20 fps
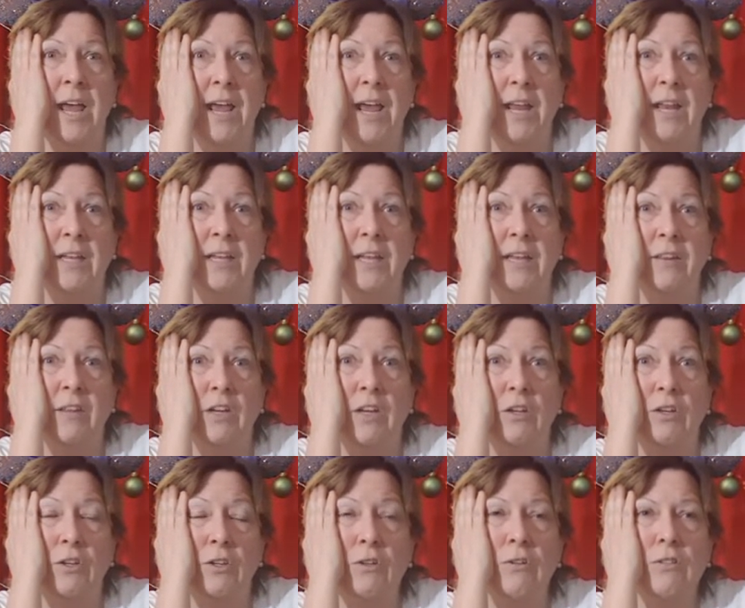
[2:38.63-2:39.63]
And the
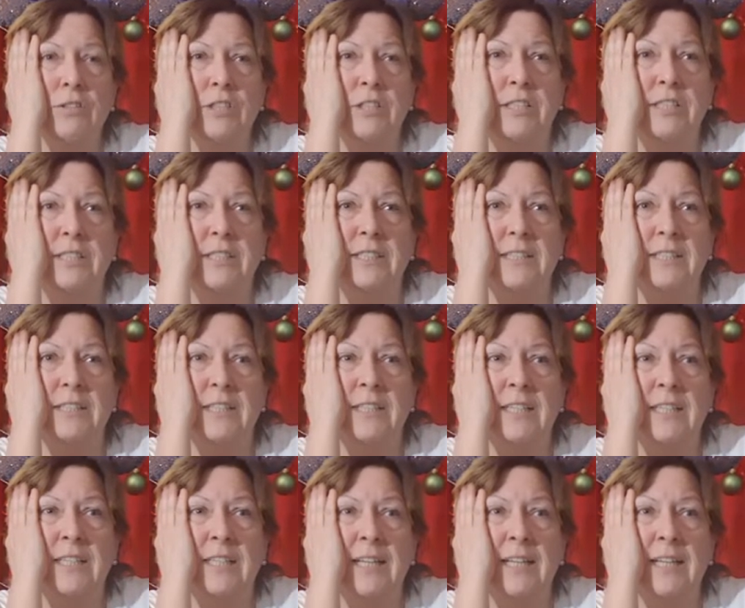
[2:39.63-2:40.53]
conclusion is